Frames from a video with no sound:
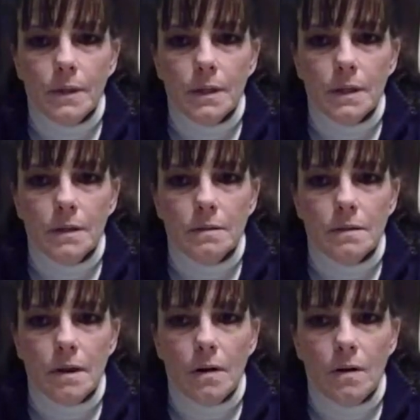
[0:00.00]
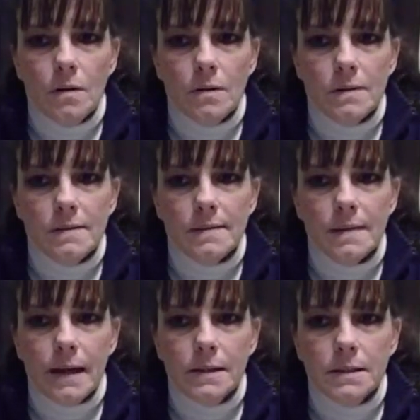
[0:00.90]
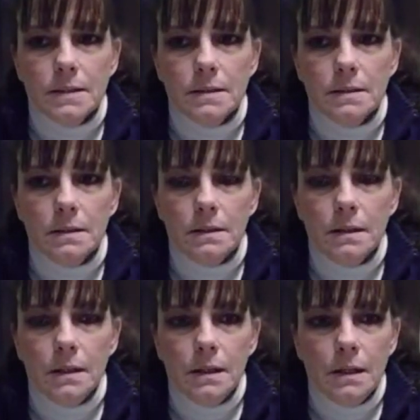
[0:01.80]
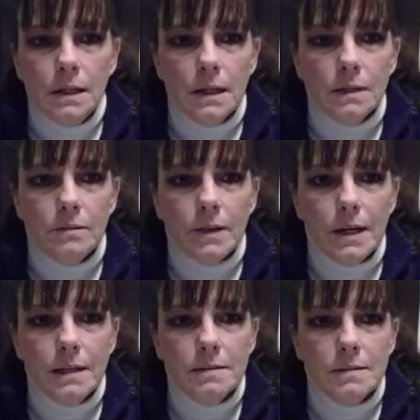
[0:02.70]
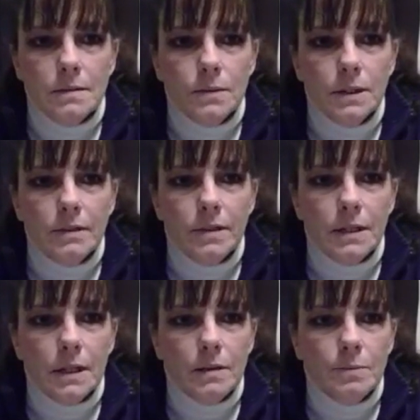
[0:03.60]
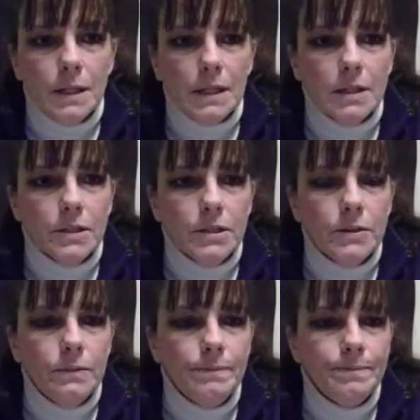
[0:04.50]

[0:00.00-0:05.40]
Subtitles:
is all set and ready. So we'll give it another minute or two.